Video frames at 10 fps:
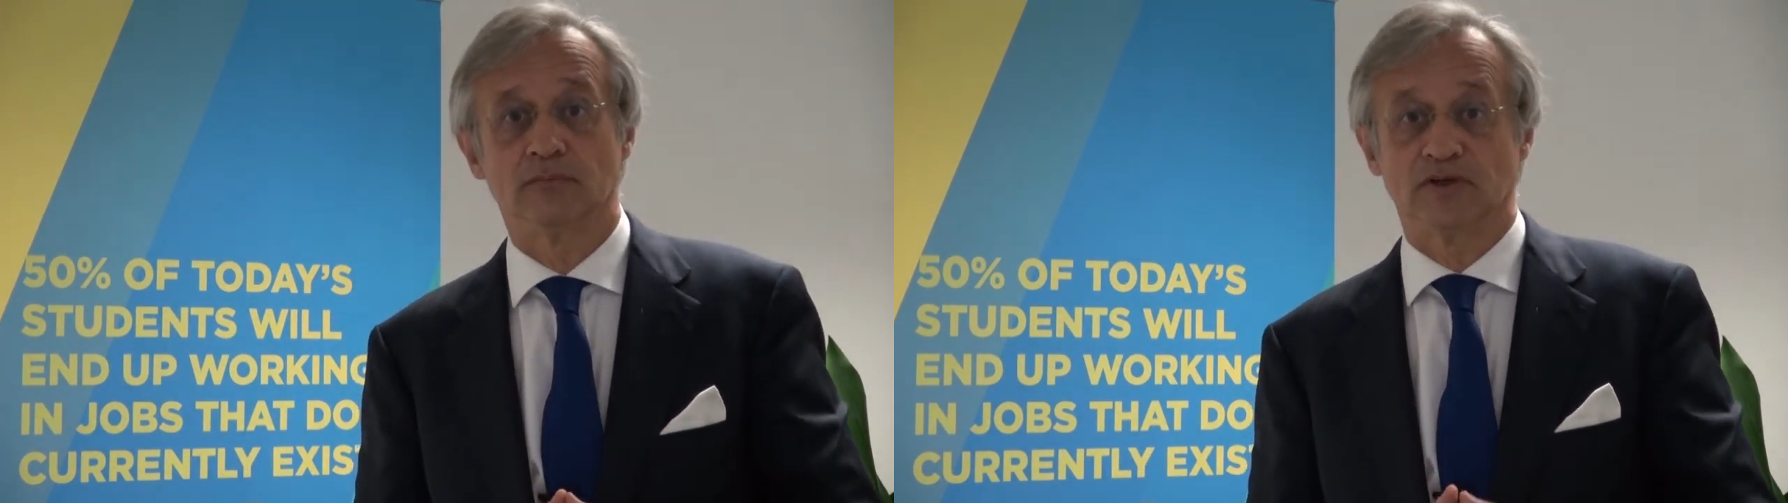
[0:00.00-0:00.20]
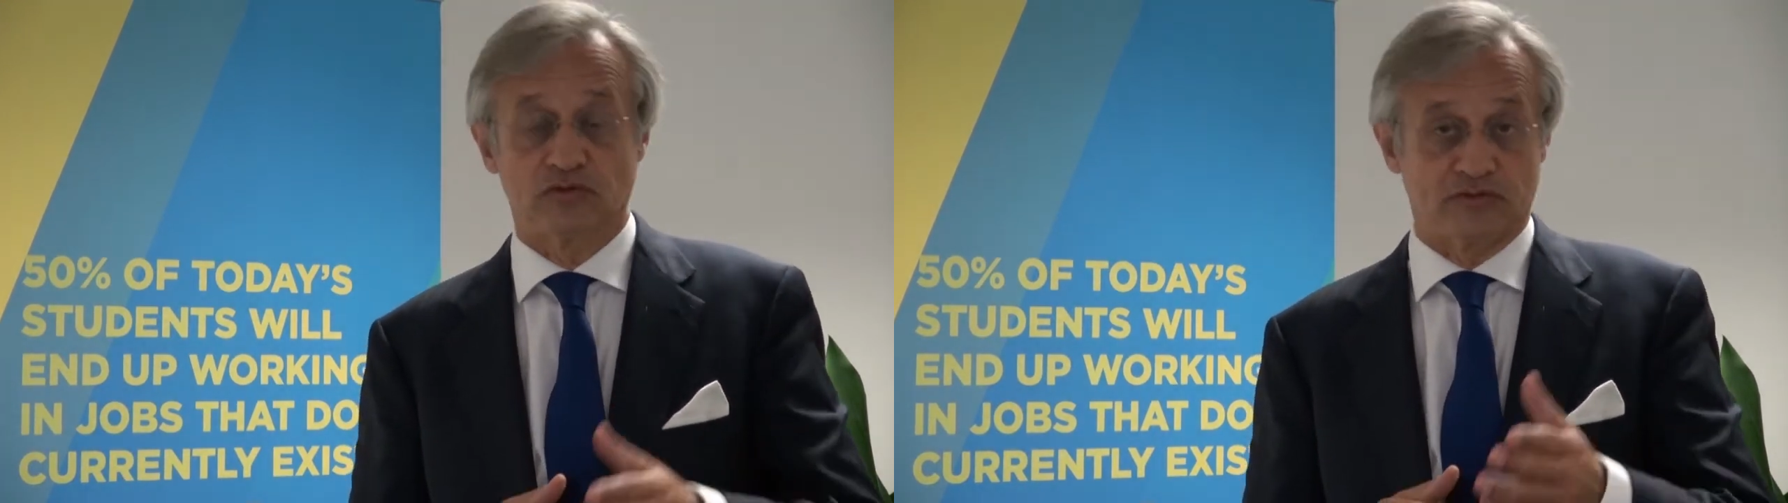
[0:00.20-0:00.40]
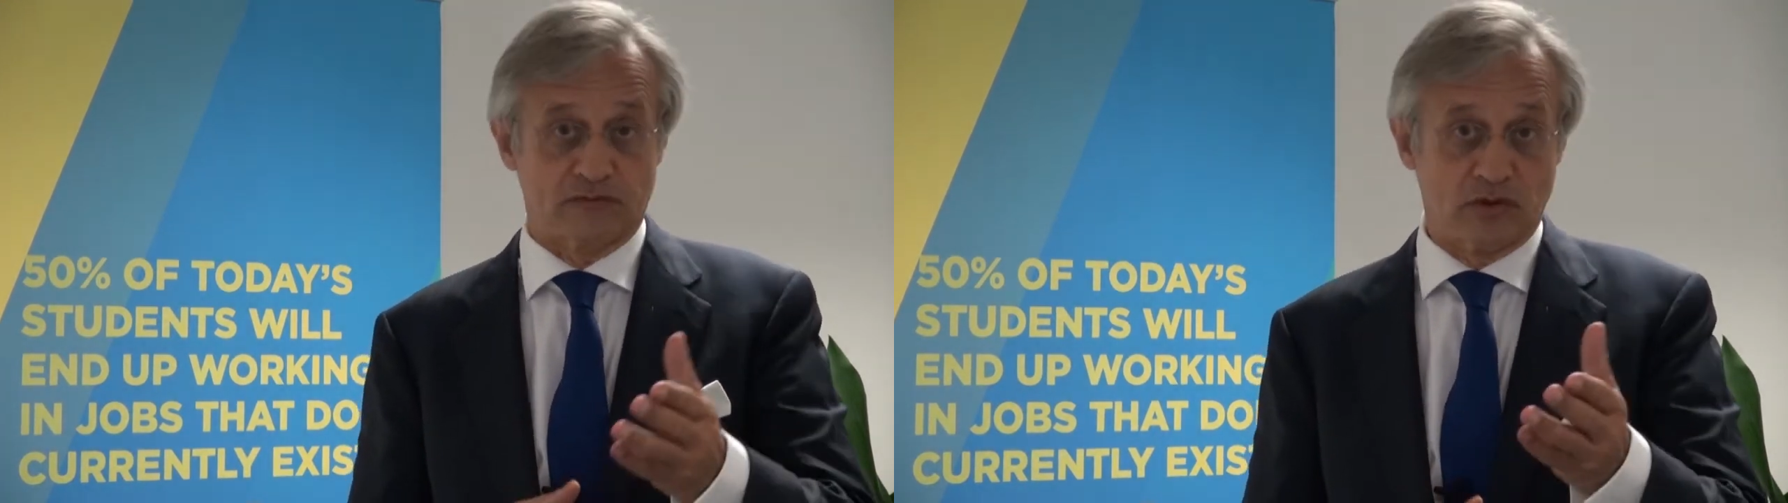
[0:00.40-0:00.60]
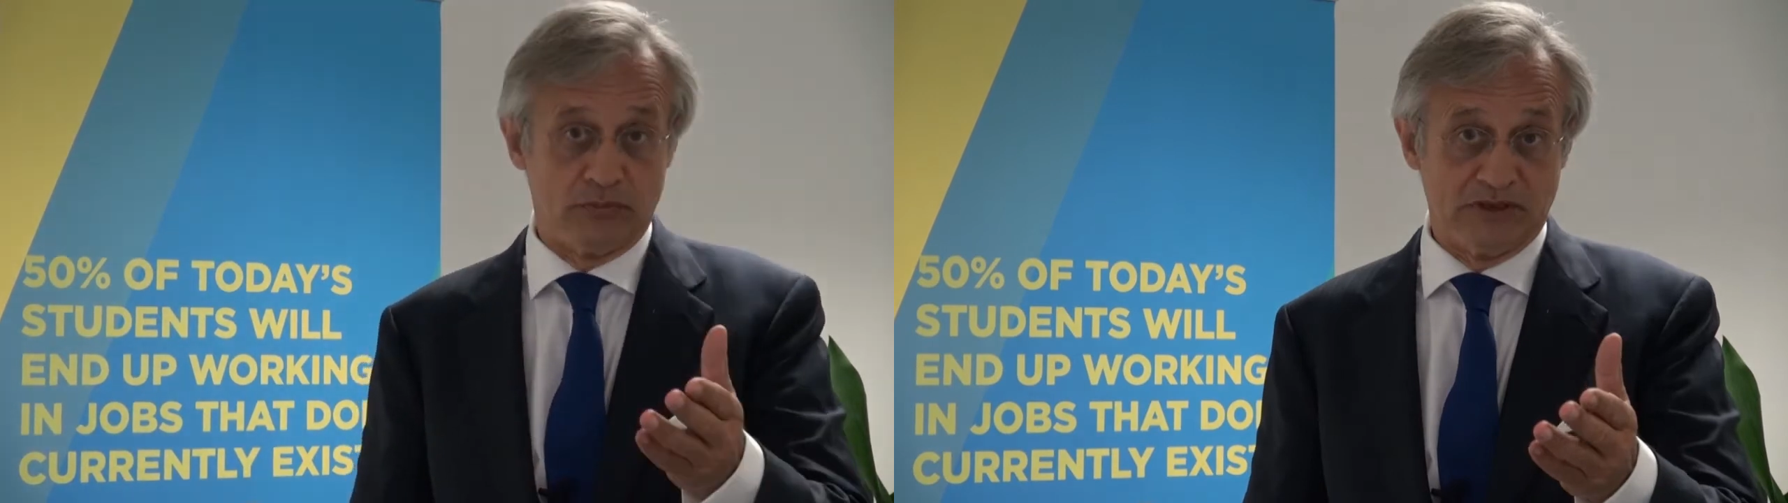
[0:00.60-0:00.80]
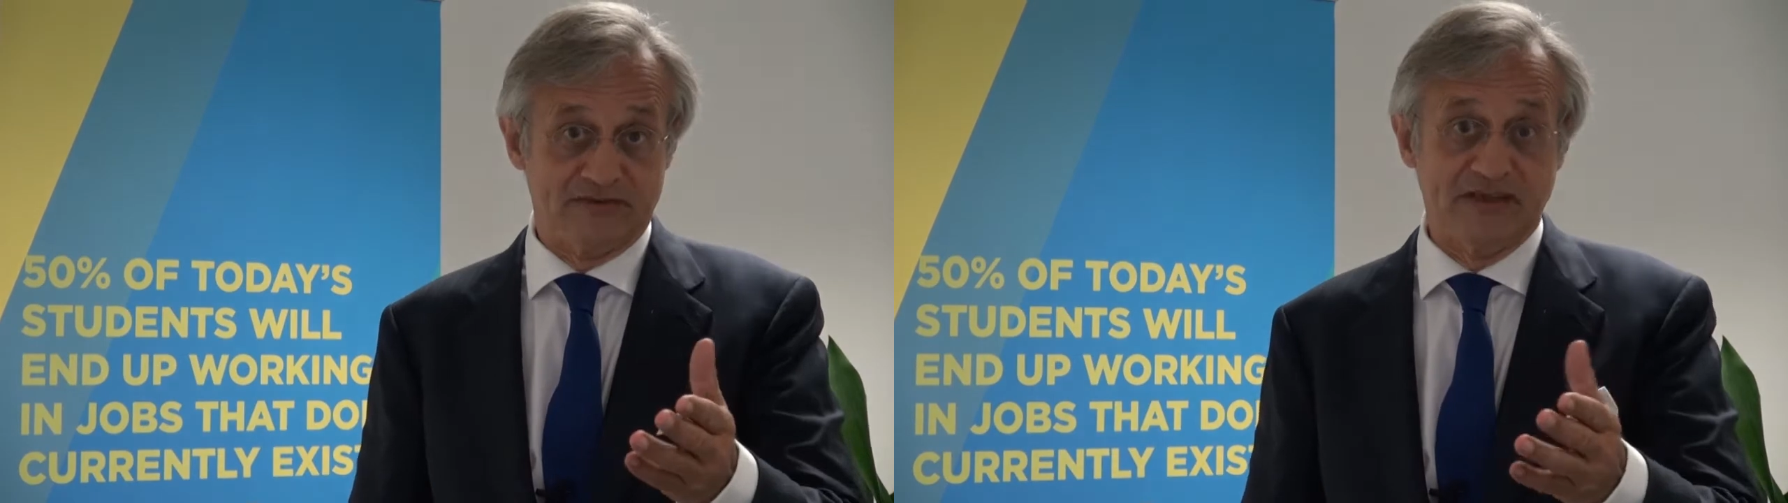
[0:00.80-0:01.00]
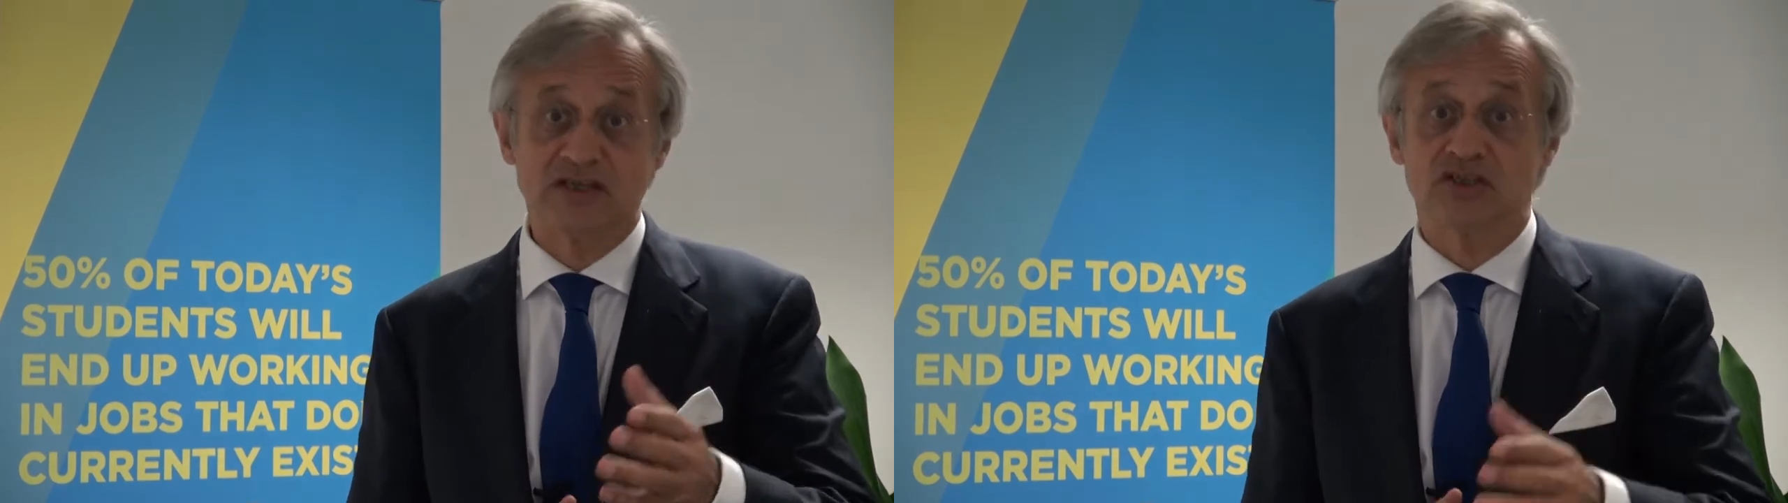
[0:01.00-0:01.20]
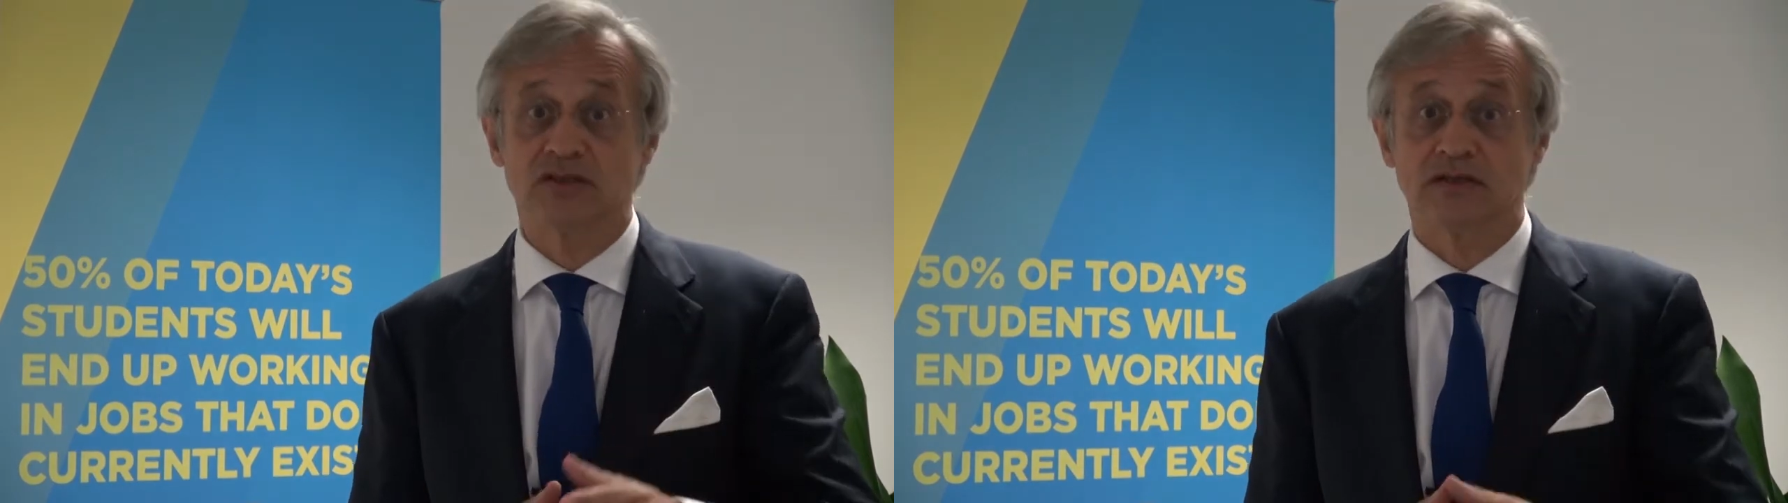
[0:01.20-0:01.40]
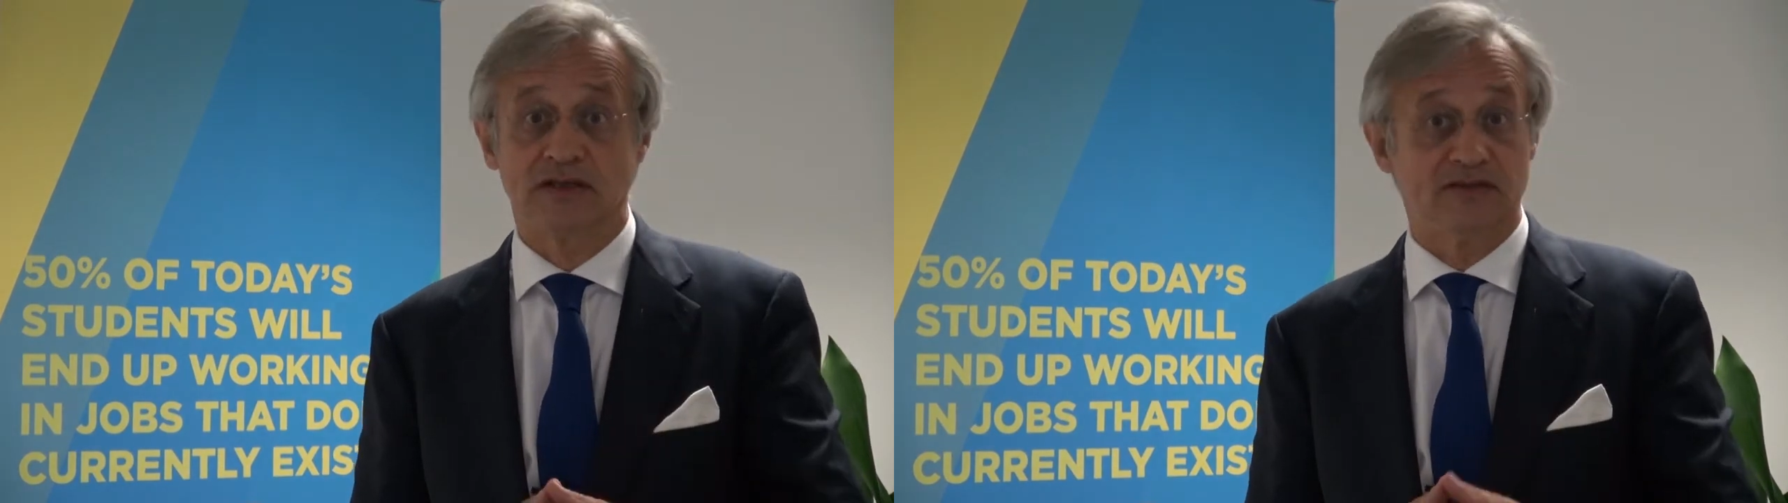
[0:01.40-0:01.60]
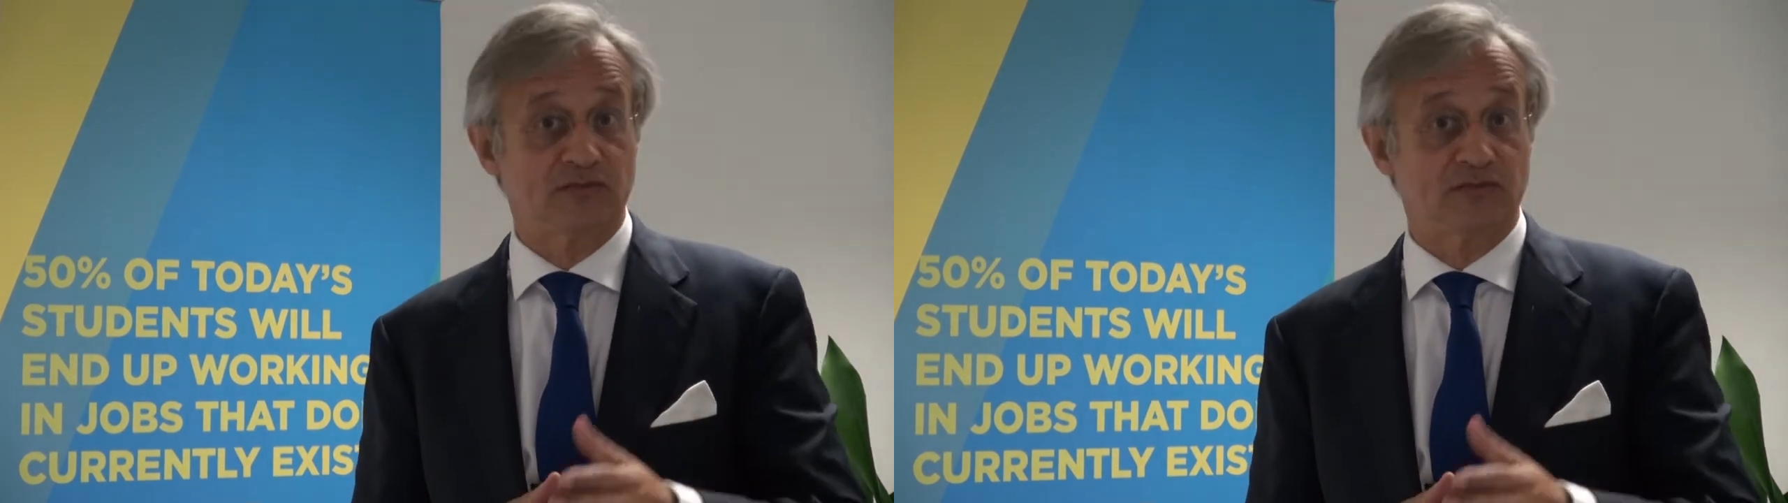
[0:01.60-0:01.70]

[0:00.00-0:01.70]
because of globalization and